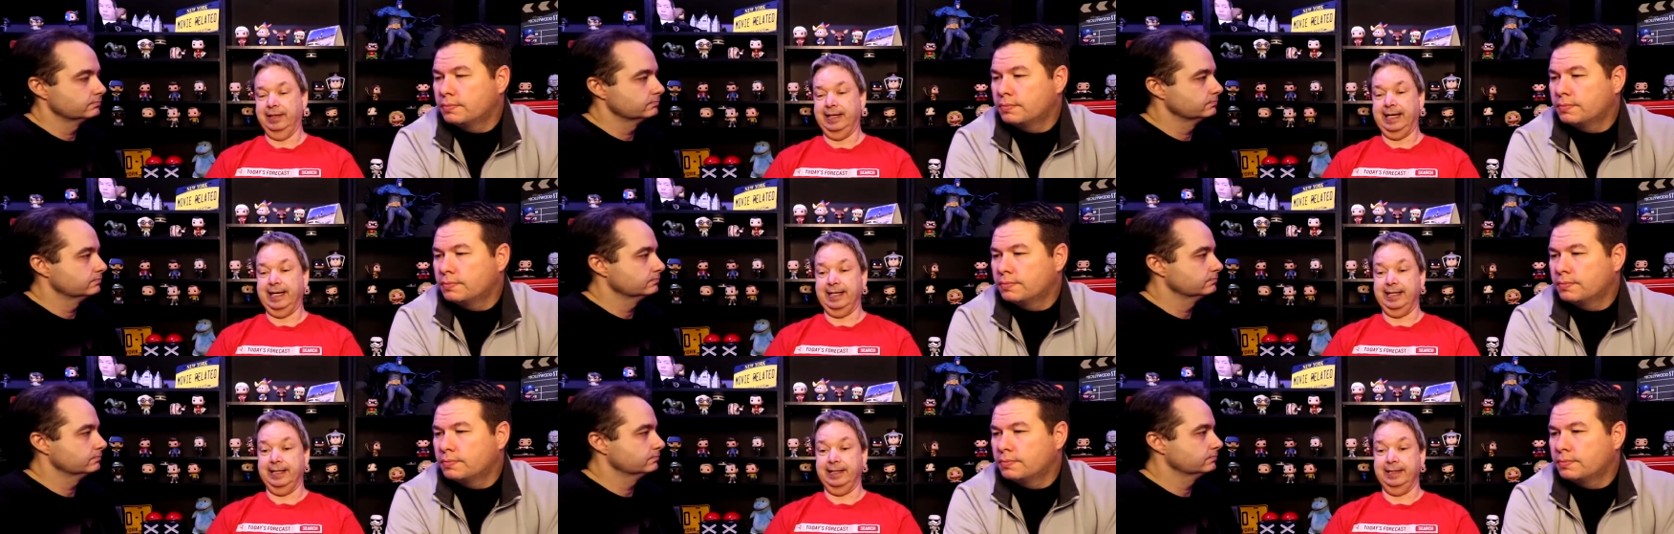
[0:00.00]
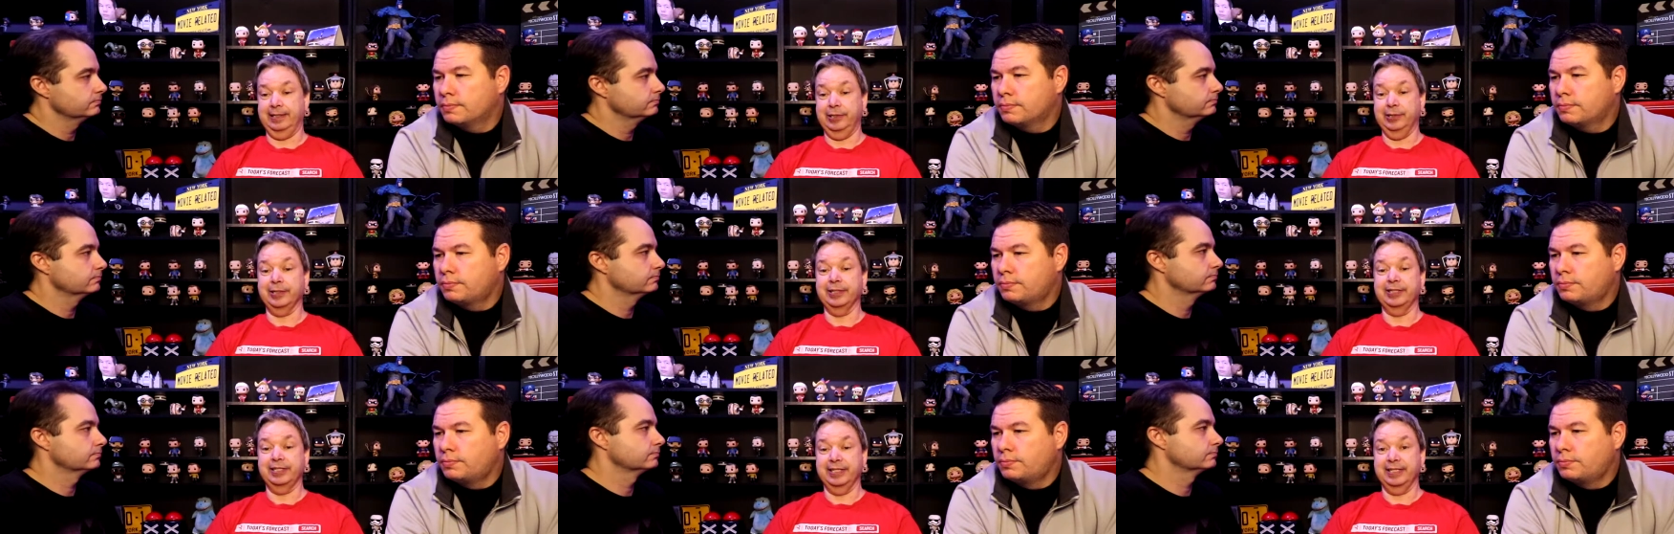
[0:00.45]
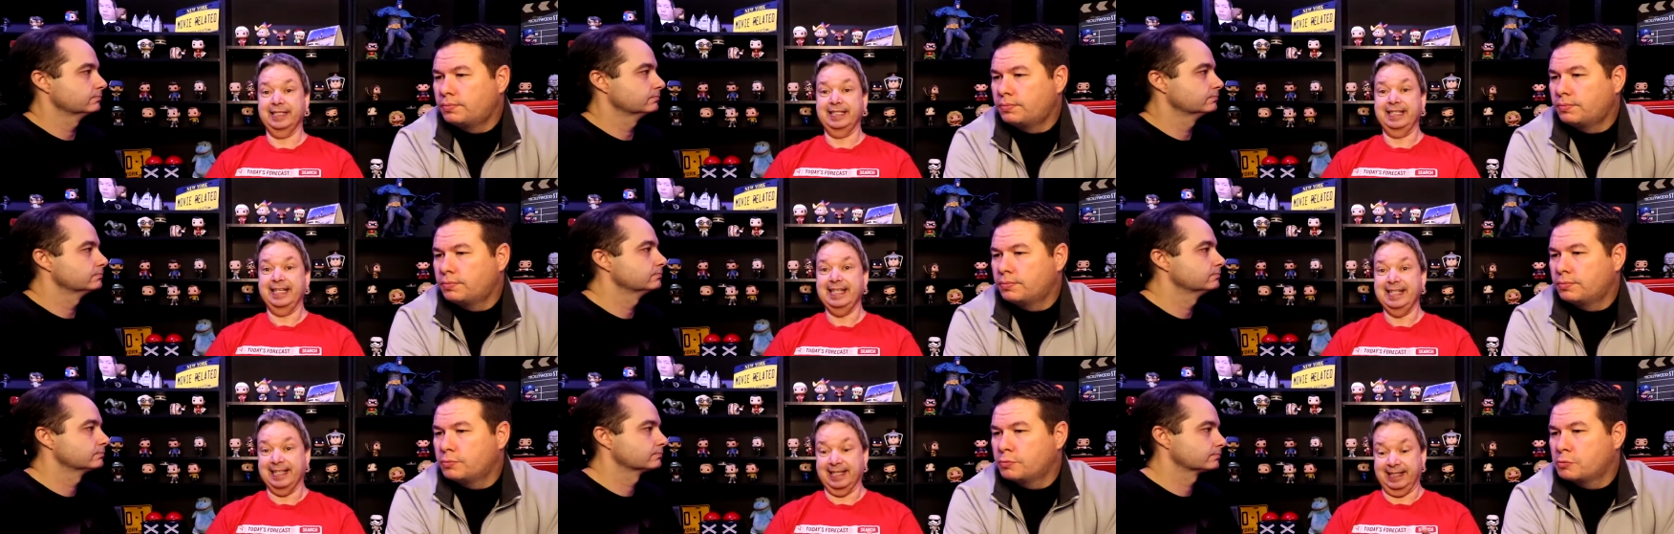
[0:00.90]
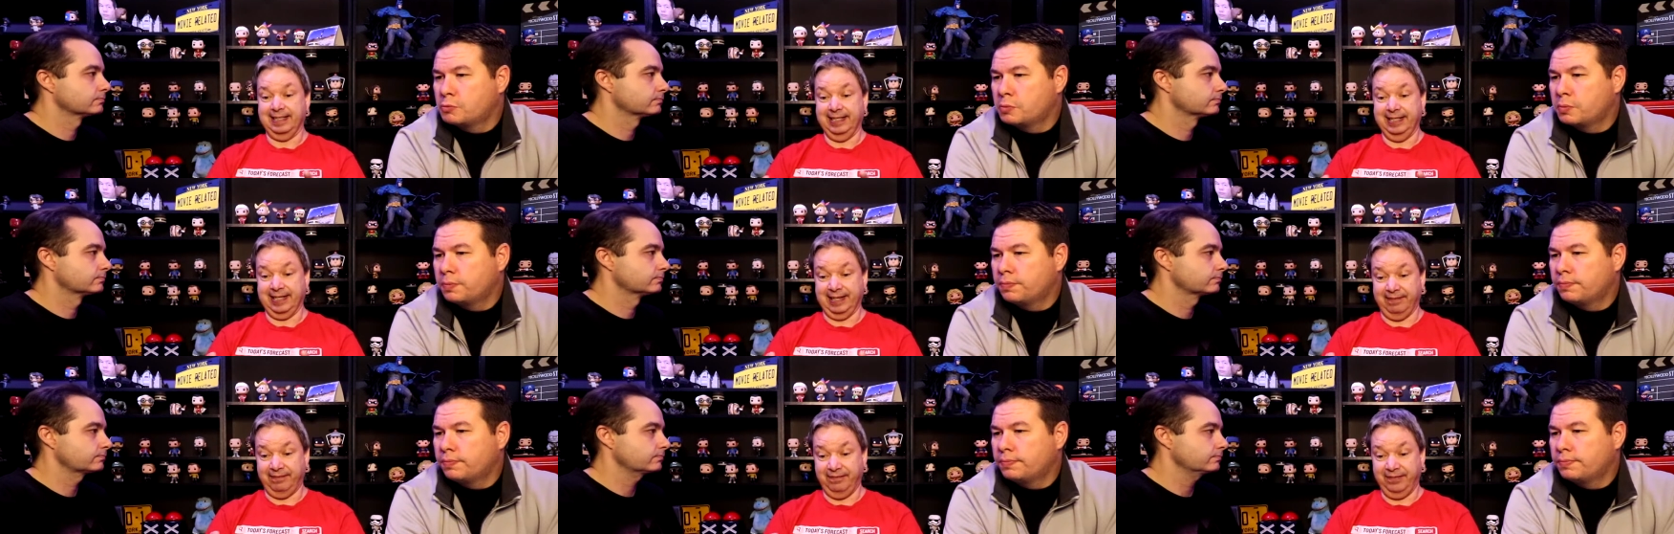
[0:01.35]
Speaker 1: and it, you can just see that
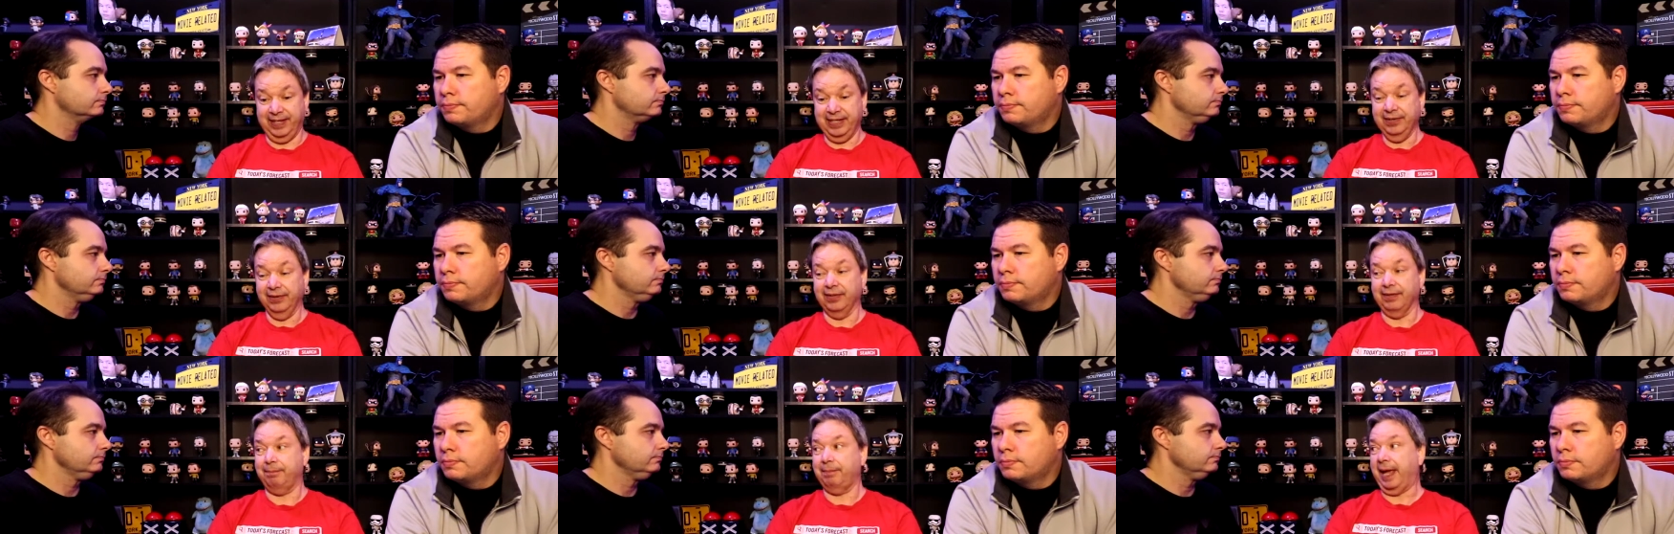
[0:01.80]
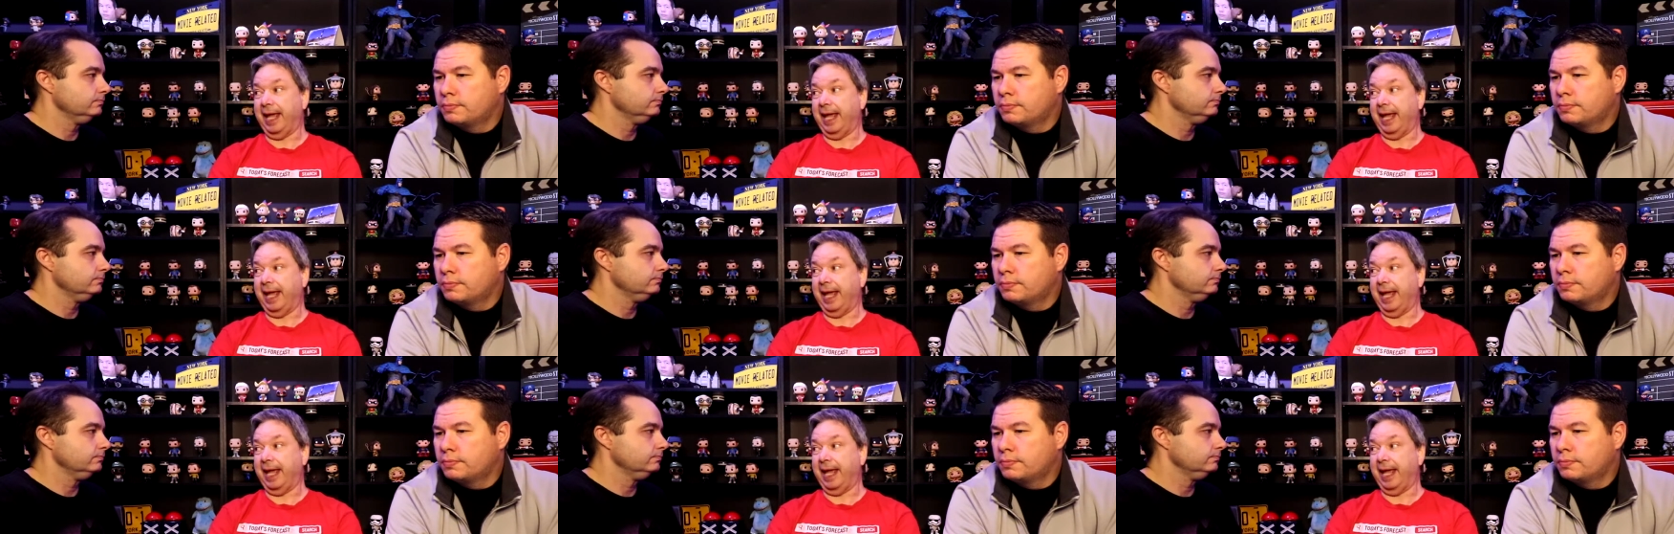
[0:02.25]
you can feel the